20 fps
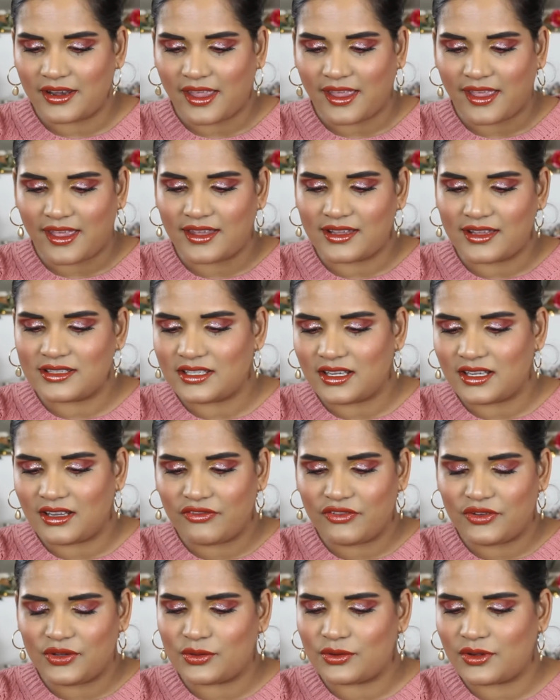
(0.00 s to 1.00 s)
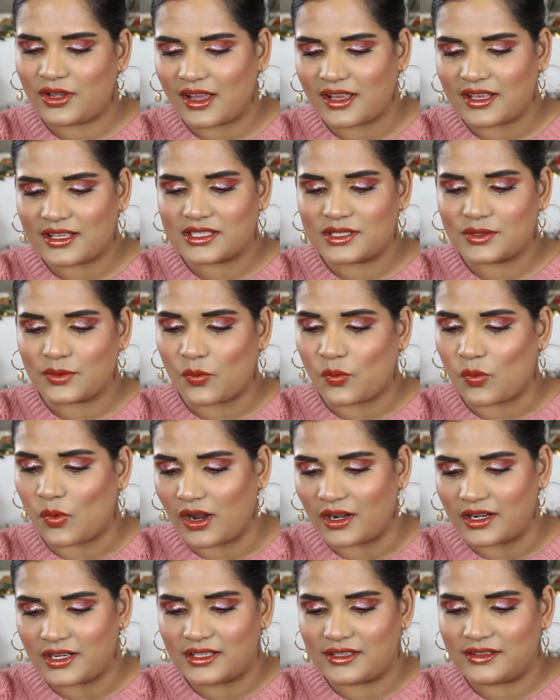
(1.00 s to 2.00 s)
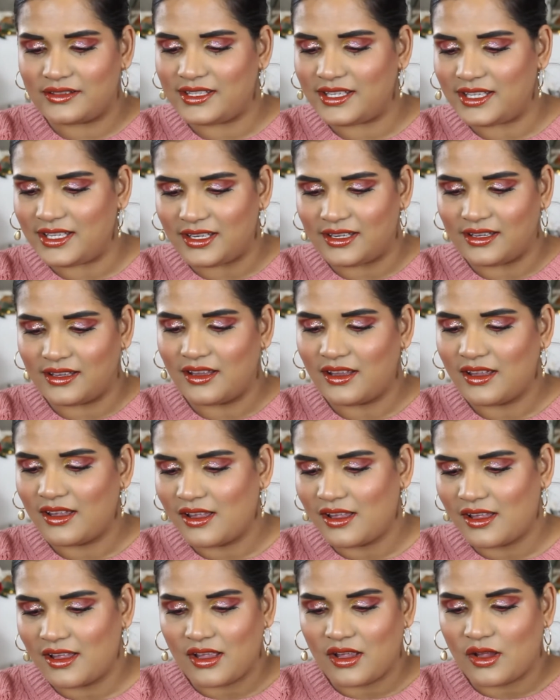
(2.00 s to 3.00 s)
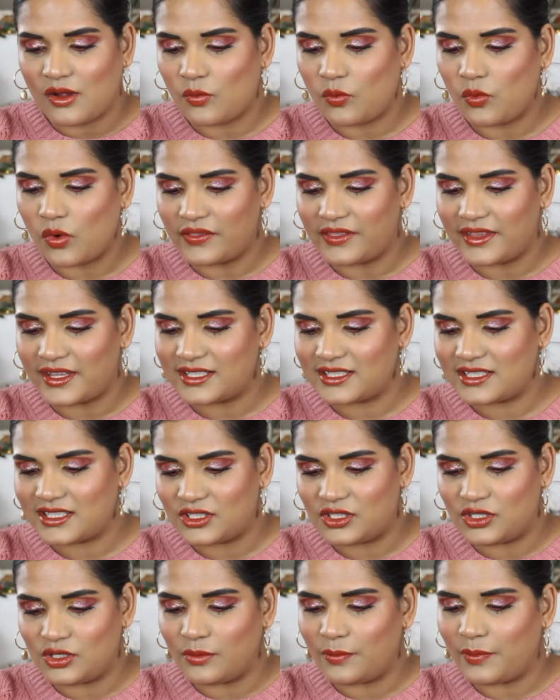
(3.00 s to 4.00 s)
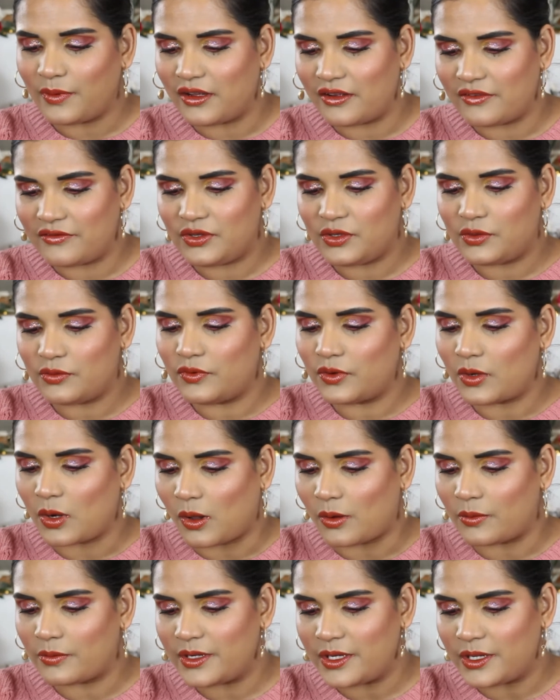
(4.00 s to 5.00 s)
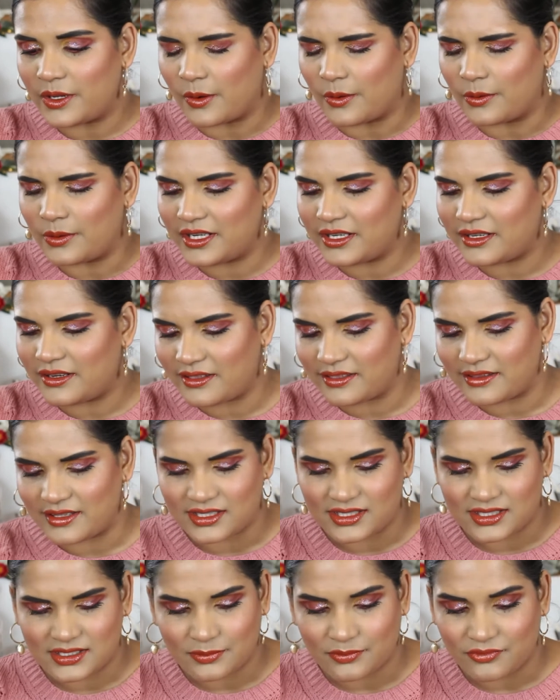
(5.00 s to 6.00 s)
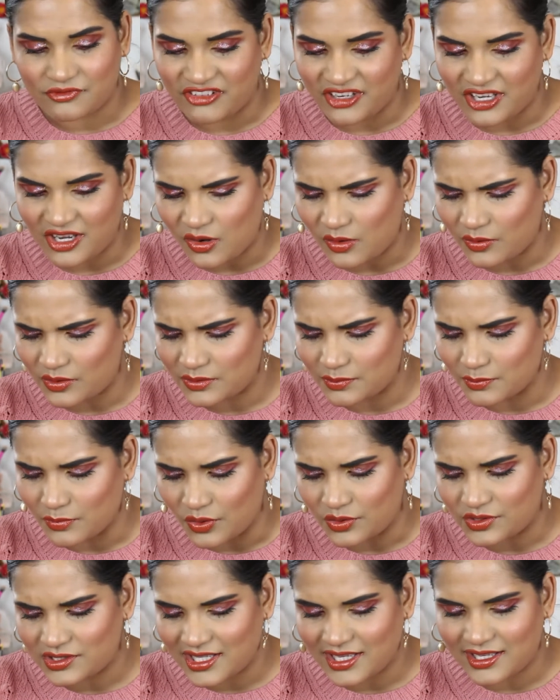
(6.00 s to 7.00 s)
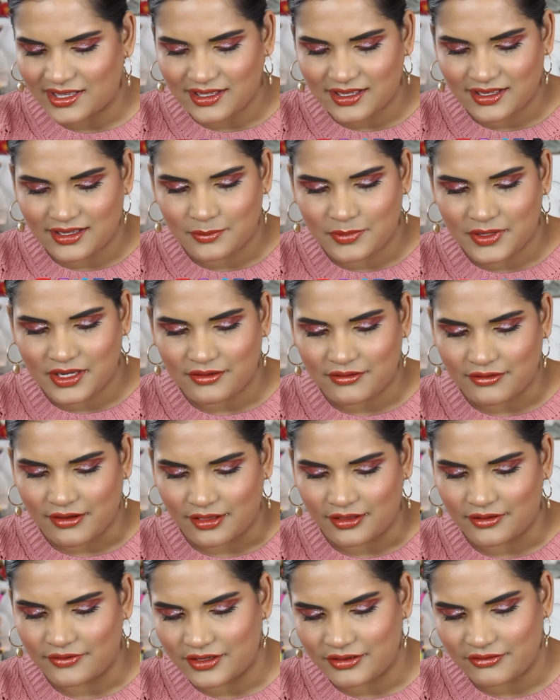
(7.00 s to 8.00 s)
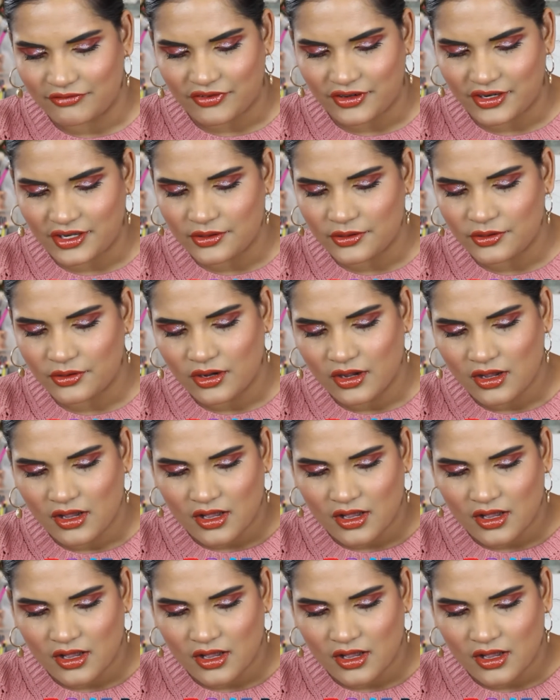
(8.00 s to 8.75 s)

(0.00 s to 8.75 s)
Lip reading: And if you guys wanted the one that it's a dupe of, you would already own it, and this video is most likely going to be irrelevant for you